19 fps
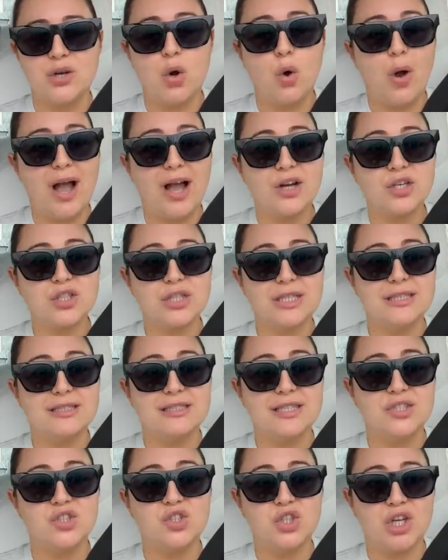No, actually, it
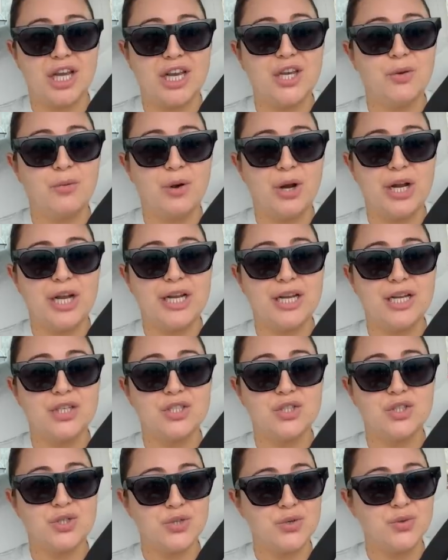says January
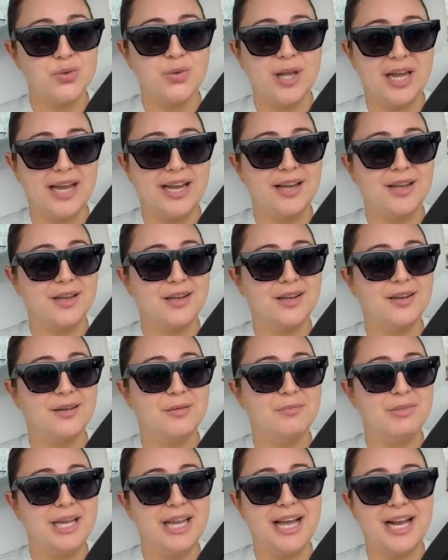to like
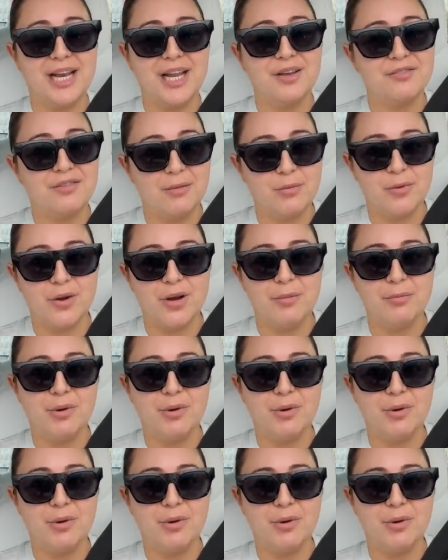beginning of February.